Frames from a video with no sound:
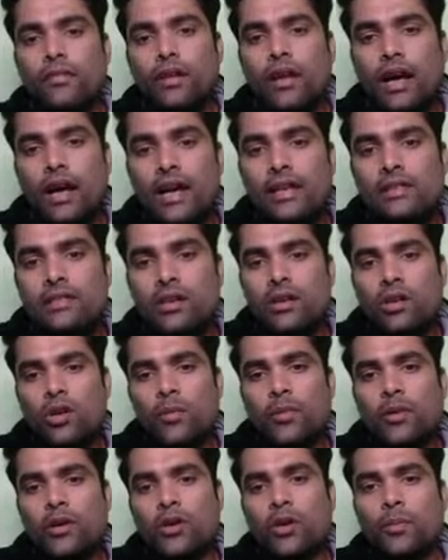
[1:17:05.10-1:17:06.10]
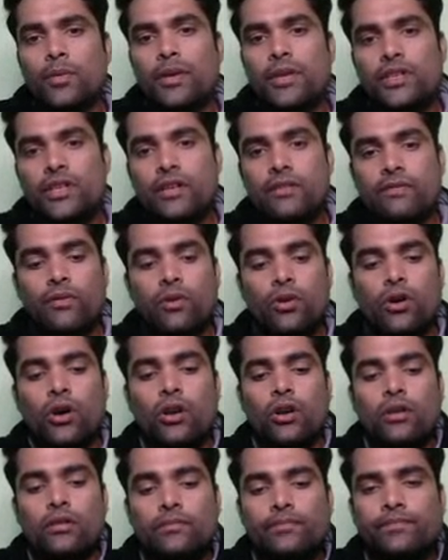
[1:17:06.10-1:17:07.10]
isentropic operation for
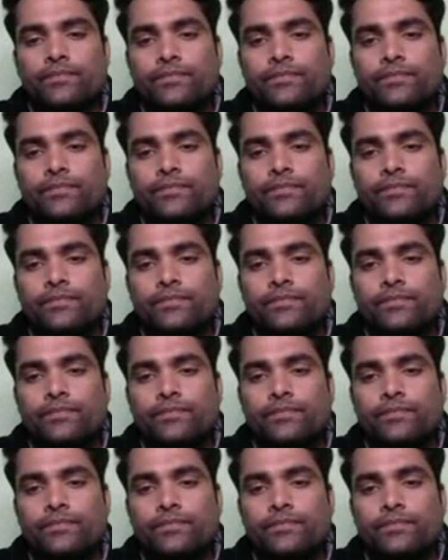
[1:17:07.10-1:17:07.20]
all